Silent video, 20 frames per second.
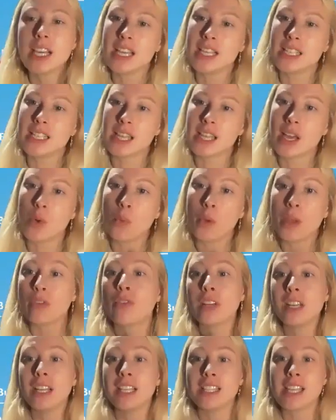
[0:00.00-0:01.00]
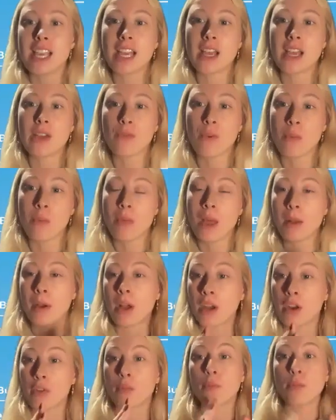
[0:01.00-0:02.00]
is that we really take it from that
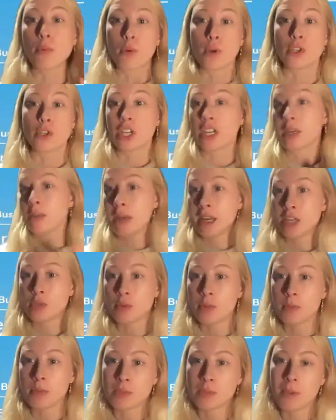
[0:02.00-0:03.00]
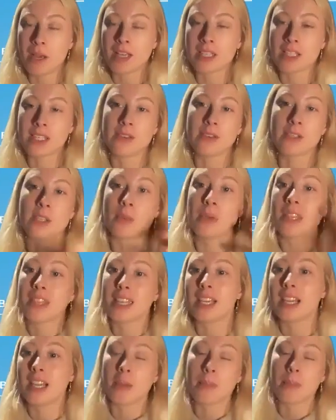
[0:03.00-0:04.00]
kind of project management perspective. So we
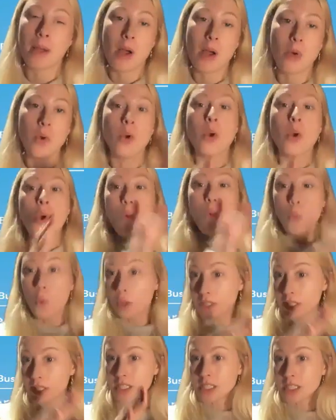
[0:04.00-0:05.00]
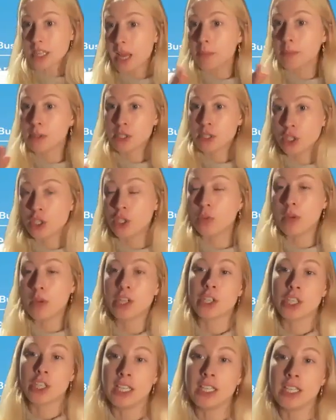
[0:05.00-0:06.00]
think about what steps do you
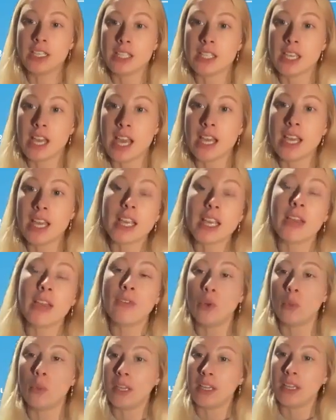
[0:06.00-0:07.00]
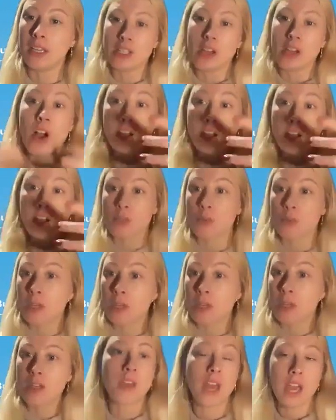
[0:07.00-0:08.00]
actually need to take if you're being tasked
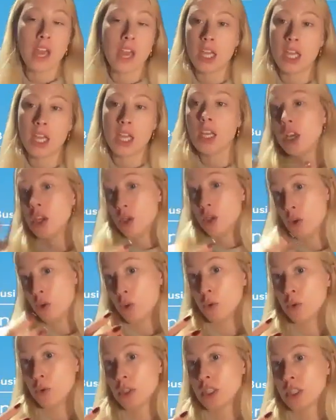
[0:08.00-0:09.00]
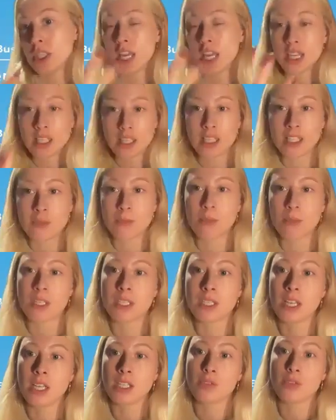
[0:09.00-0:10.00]
with, okay, you're to take this
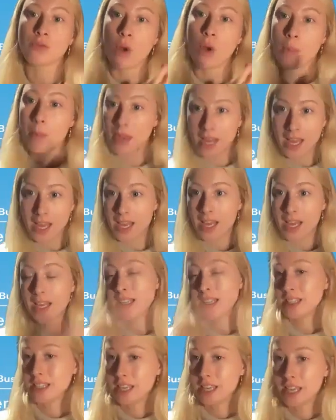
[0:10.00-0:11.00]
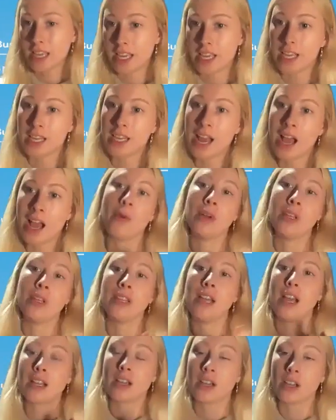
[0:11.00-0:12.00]
business from here to here now in
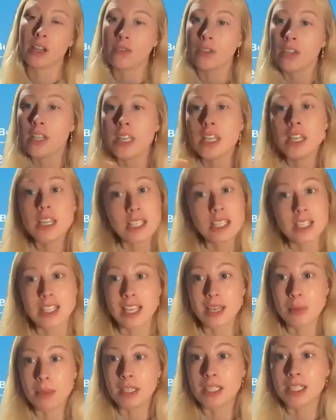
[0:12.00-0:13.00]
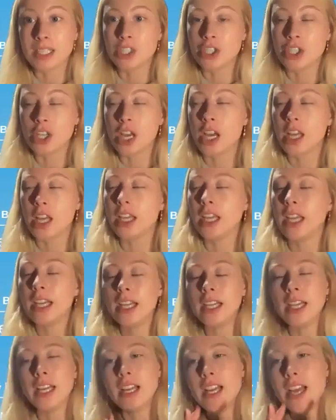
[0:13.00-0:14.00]
that kind of sustainability
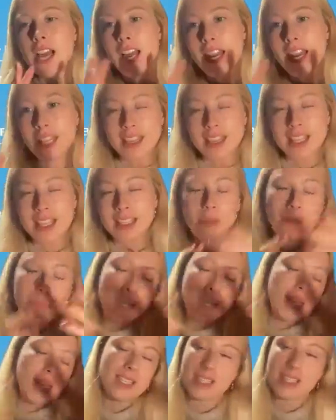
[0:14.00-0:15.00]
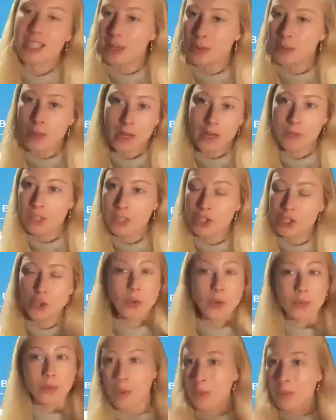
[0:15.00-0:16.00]
journey. And I think the biggest thing when we've
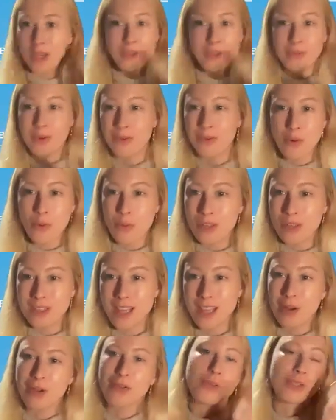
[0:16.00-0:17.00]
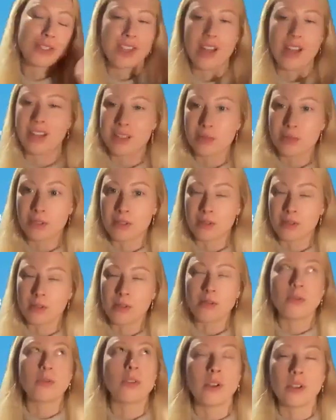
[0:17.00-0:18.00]
all been there, we've all started and we thought,
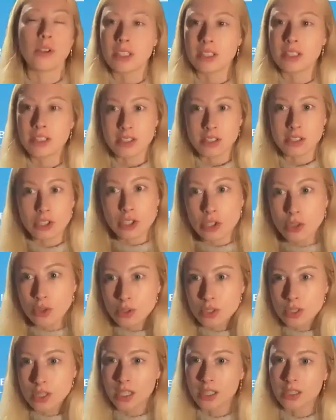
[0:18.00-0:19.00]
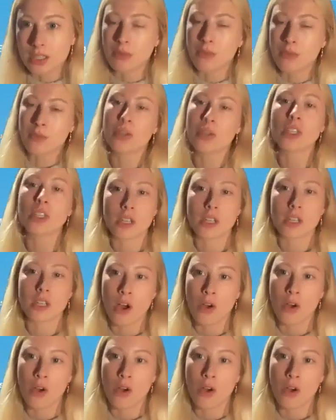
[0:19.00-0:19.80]
oh God, this is a huge thing that we've got to start